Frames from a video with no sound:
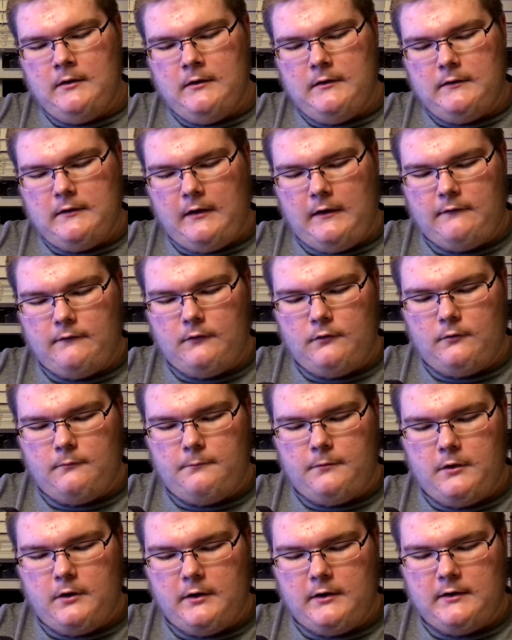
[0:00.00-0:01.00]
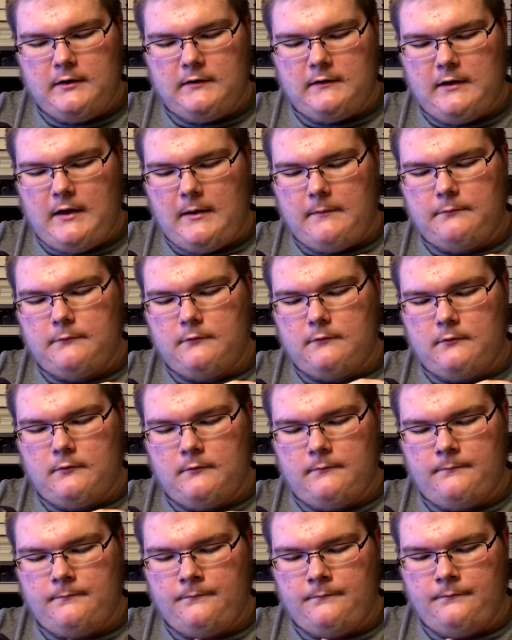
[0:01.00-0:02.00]
have a little plug-in adapter,
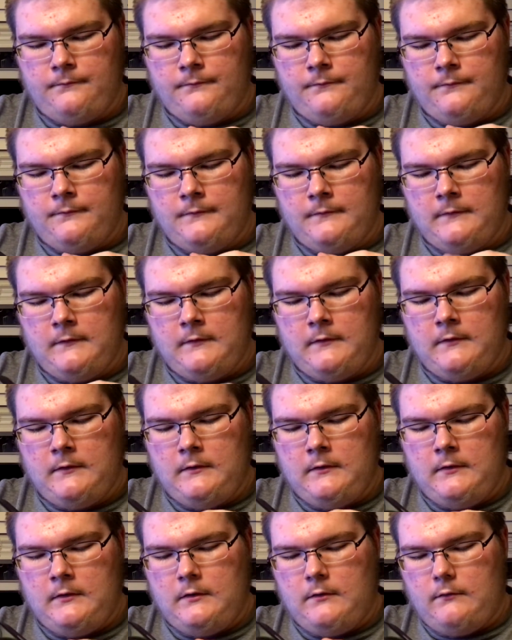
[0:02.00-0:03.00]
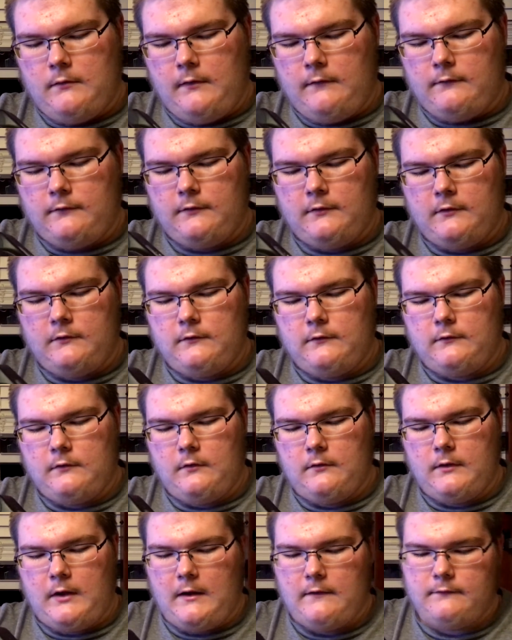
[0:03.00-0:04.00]
whatever, so you can just go and
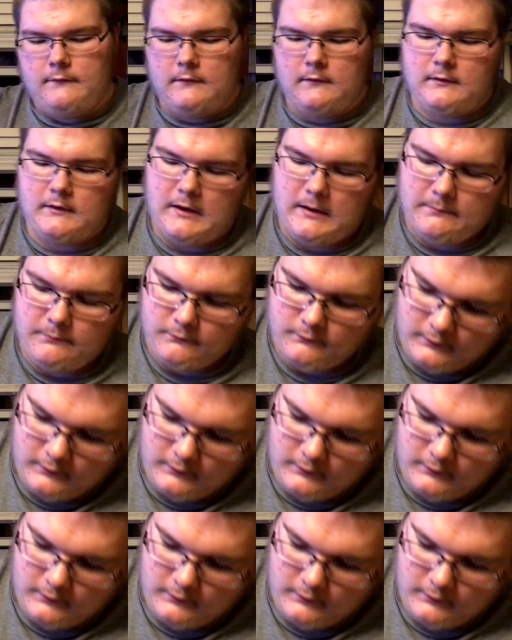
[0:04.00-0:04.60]
have the cable run